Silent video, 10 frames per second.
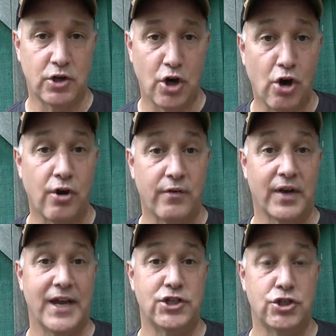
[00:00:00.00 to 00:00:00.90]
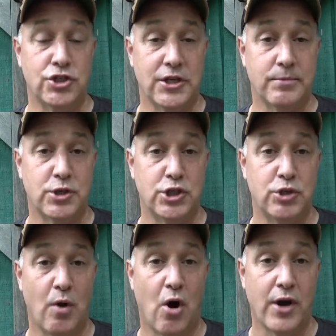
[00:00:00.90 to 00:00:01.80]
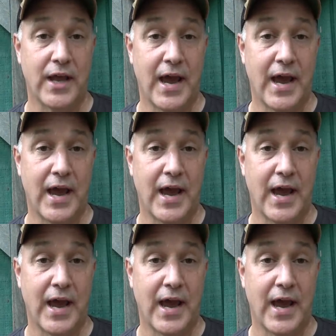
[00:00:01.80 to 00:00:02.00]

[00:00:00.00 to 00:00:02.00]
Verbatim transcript: current relationships that you already